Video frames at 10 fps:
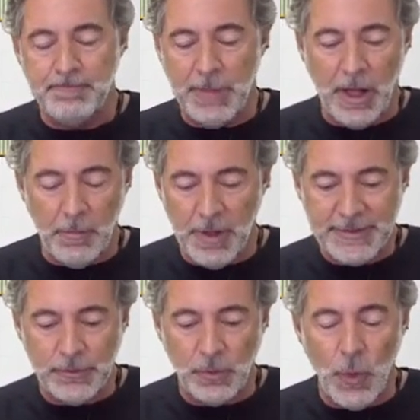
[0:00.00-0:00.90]

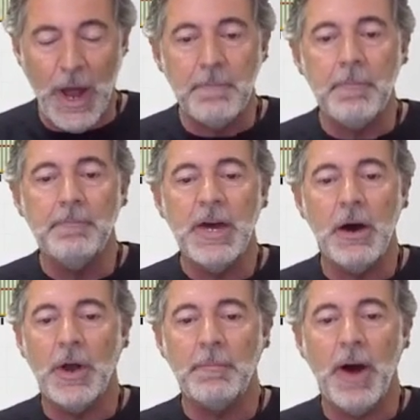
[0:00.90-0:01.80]
almost one
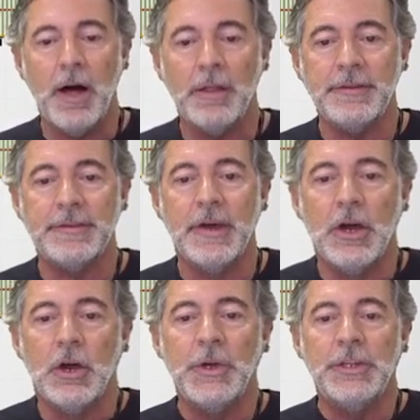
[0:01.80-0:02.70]
month,
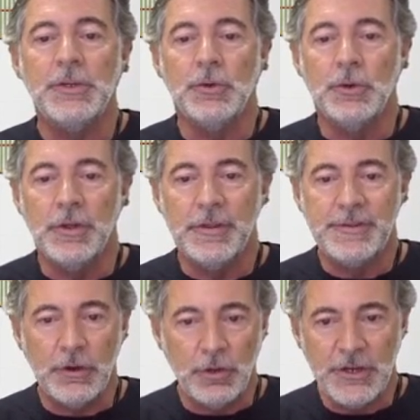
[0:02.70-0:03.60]
we do
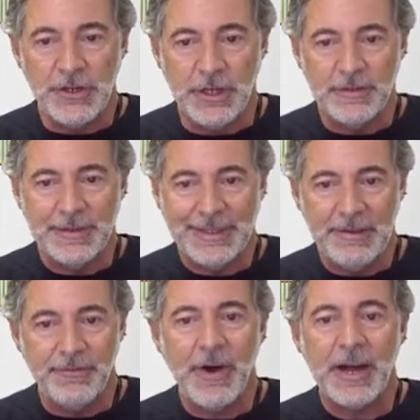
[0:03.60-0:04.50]
circulations,
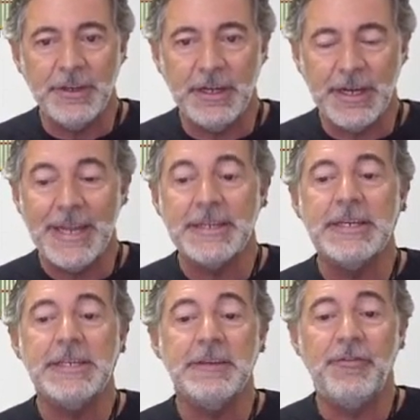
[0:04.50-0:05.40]
lymphatic and
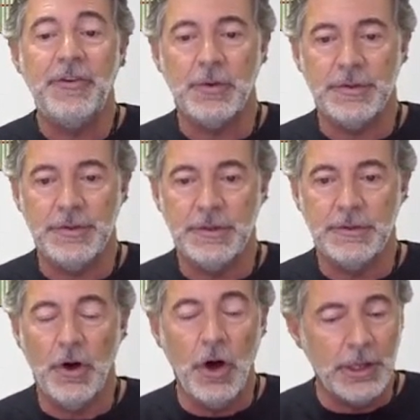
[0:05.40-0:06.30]
kidney
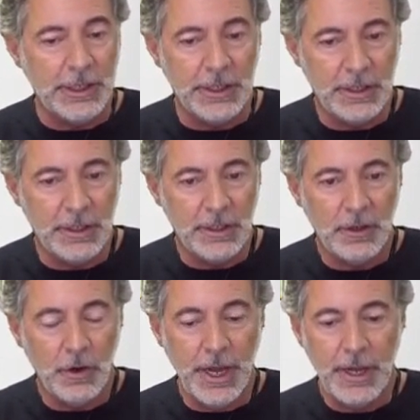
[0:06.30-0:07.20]
frequencies only,
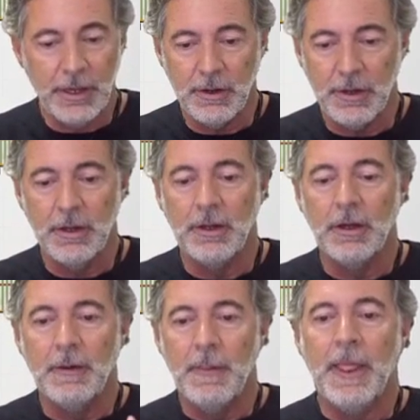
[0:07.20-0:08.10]
okay?
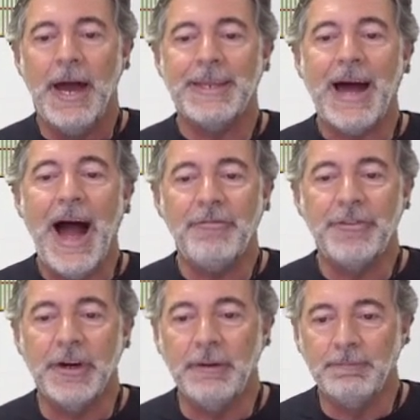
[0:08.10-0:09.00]
And
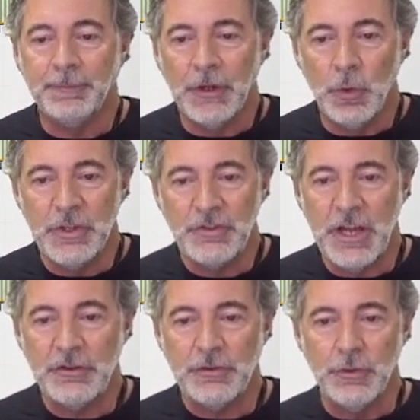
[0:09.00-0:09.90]
after we
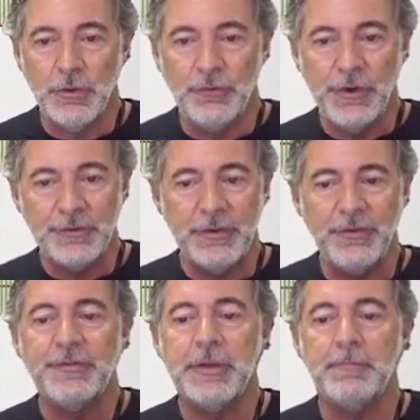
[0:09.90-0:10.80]
changed to
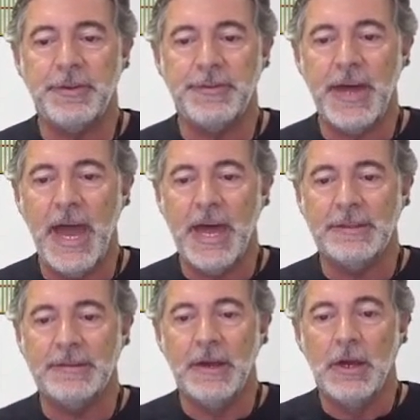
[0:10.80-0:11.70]

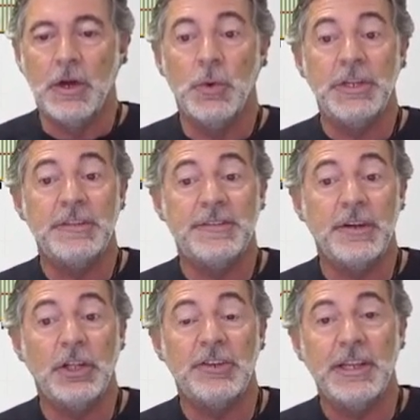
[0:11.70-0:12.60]
50-50%. We did
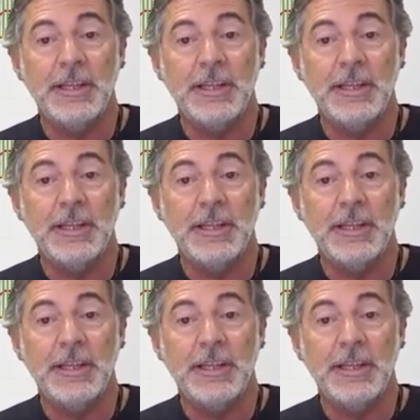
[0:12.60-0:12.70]
circulation and